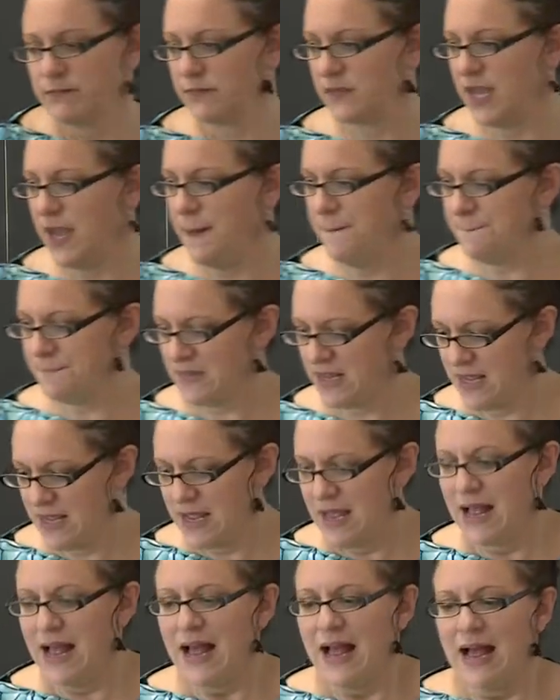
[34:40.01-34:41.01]
Okay?
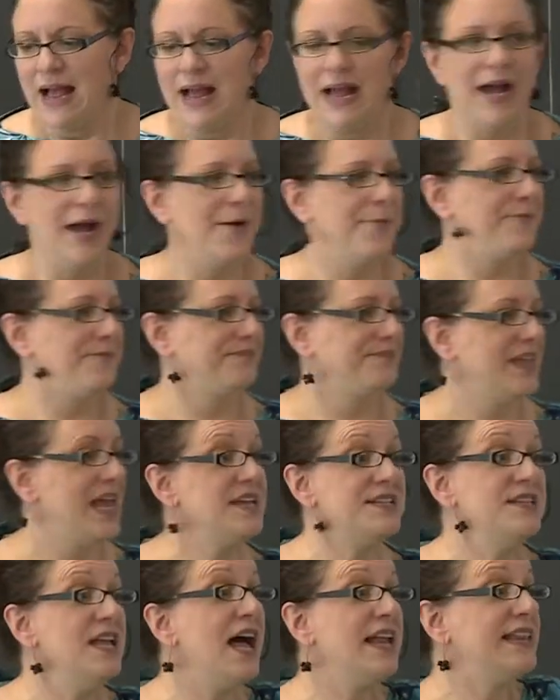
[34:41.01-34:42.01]
Hey, it's not that bad.
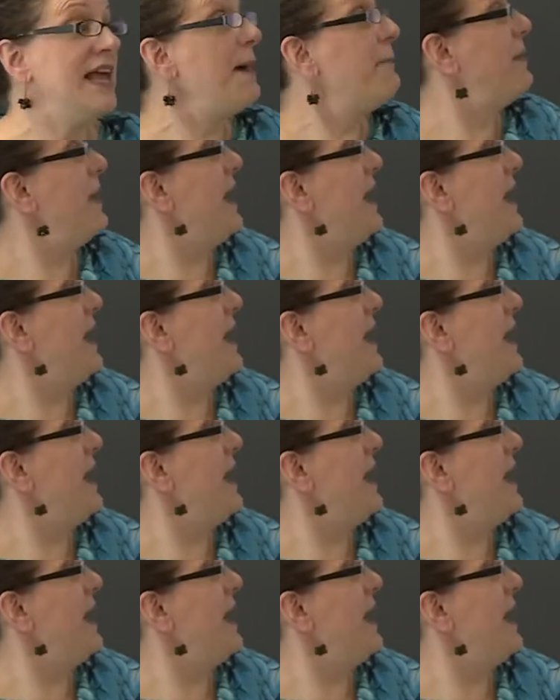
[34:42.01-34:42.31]
It's not that